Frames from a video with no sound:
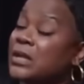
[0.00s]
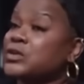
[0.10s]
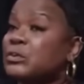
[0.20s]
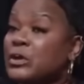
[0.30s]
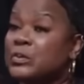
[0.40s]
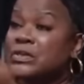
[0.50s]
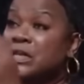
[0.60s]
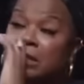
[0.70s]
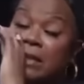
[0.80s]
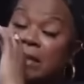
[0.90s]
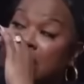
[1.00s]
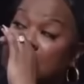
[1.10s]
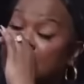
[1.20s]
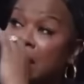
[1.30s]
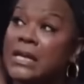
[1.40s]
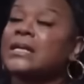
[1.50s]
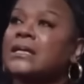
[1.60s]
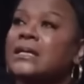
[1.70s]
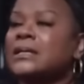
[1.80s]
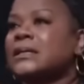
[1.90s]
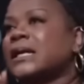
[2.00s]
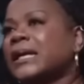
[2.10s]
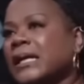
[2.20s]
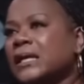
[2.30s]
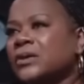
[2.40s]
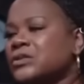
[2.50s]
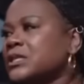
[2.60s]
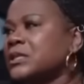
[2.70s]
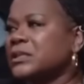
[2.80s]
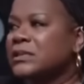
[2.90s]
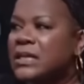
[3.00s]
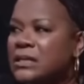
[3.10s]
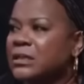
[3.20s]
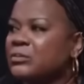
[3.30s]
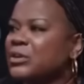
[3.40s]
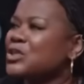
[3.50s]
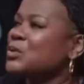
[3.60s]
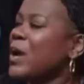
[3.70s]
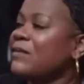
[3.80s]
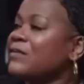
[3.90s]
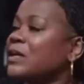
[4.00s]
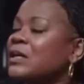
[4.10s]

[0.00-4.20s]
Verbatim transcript: So people say, dang, like he or she's killing them. But you have a